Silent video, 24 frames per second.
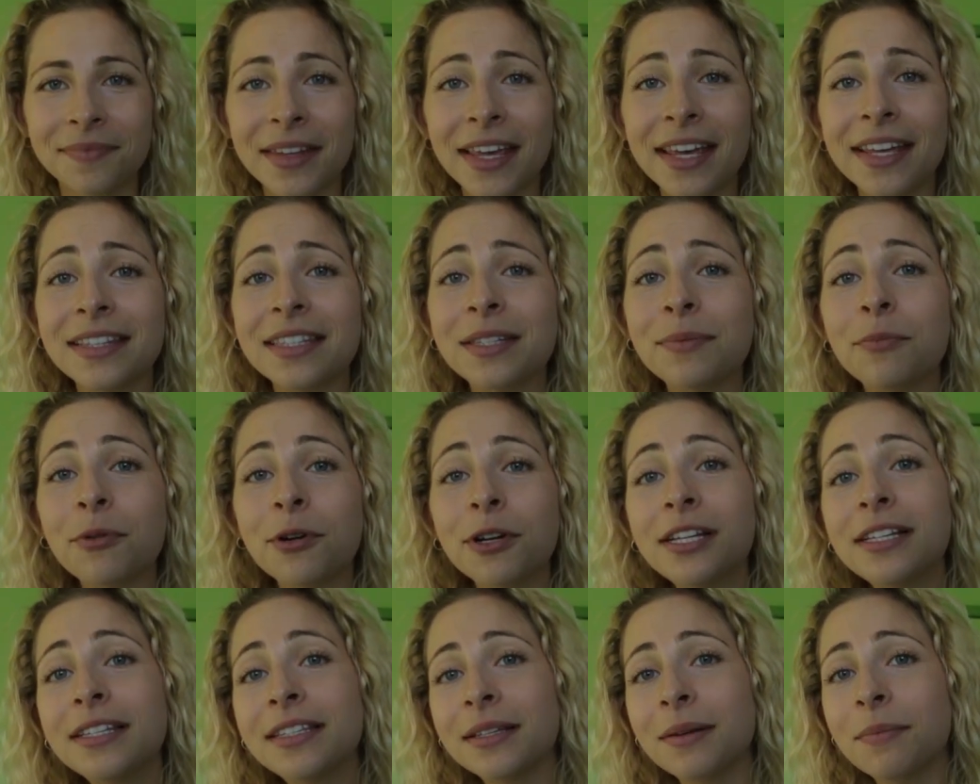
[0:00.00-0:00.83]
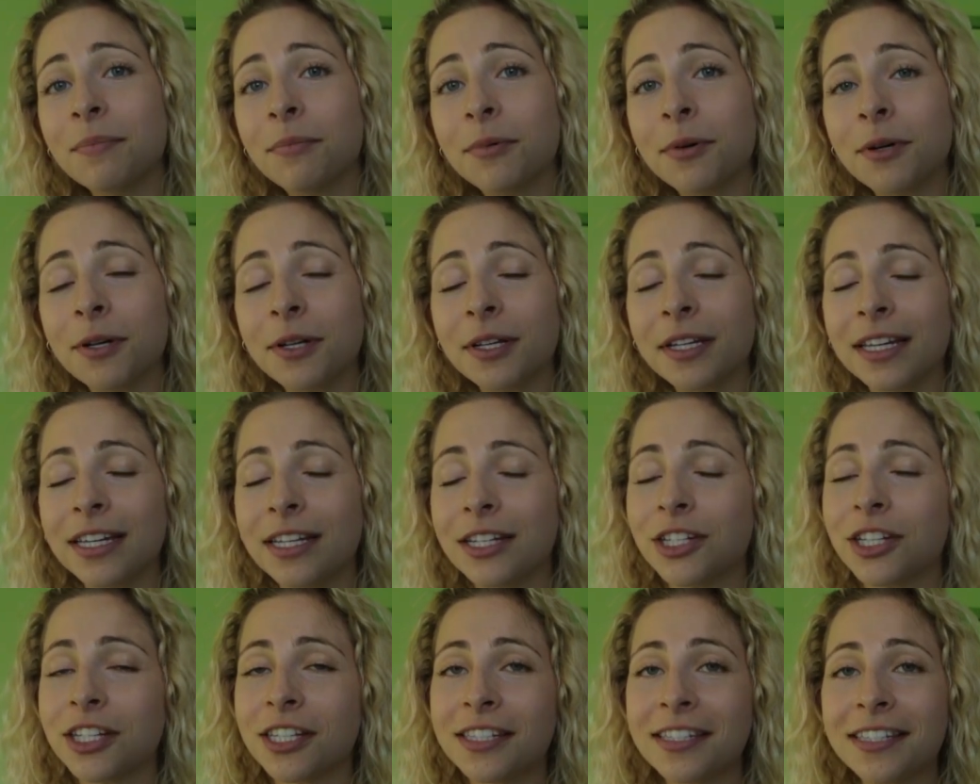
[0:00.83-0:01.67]
It's pretty simple,
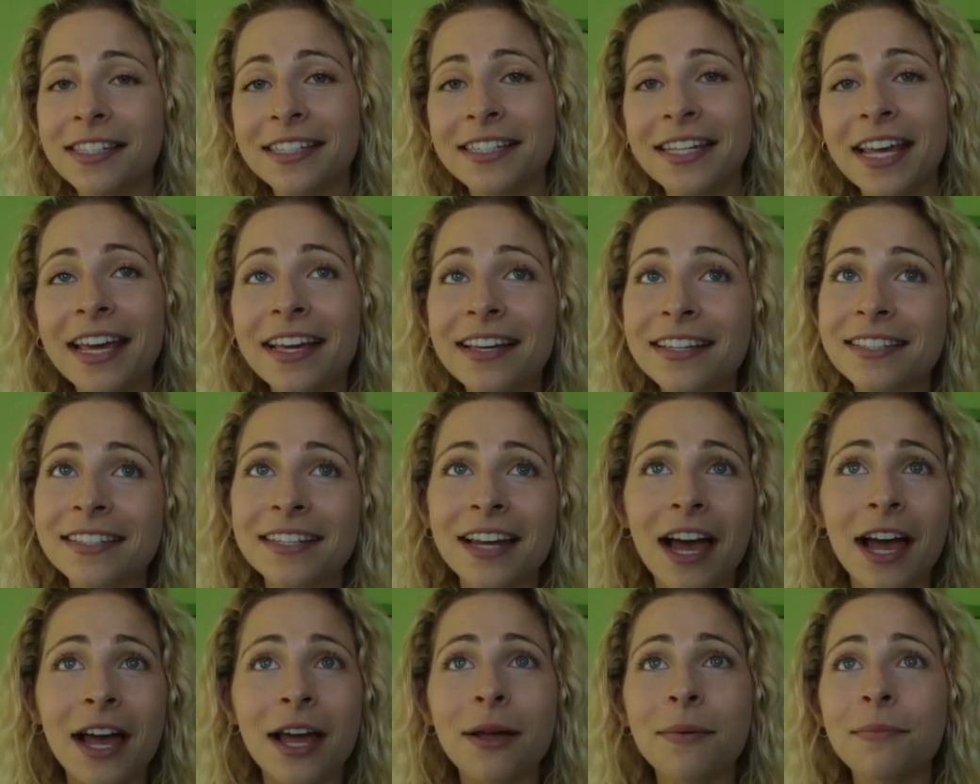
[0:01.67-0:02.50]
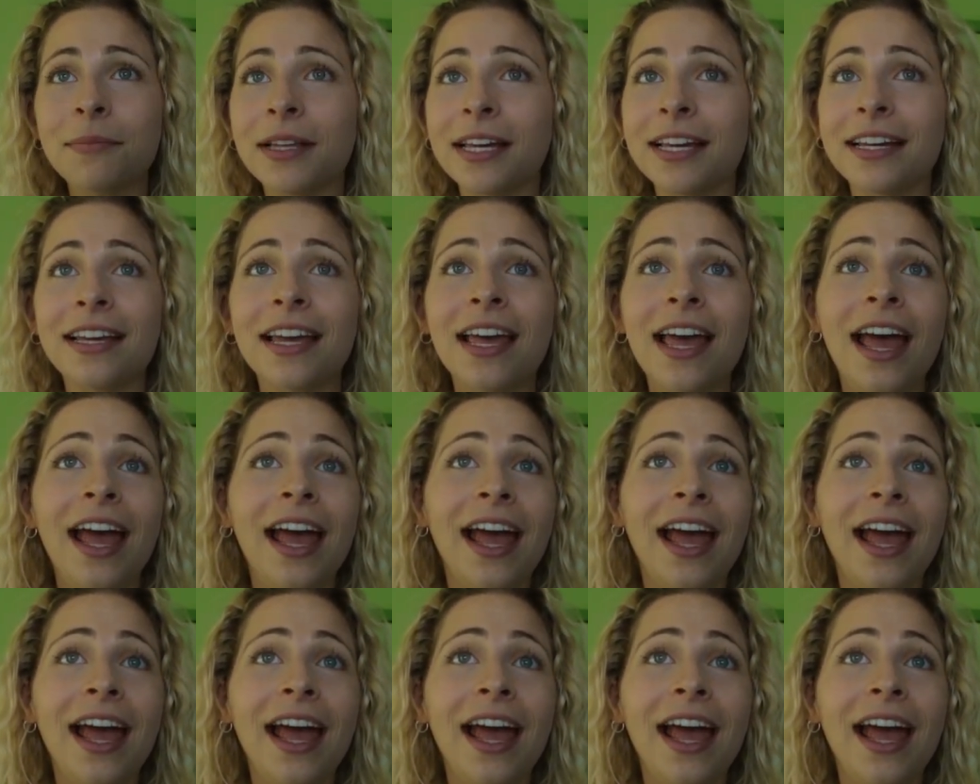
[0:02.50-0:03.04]
it just takes time, like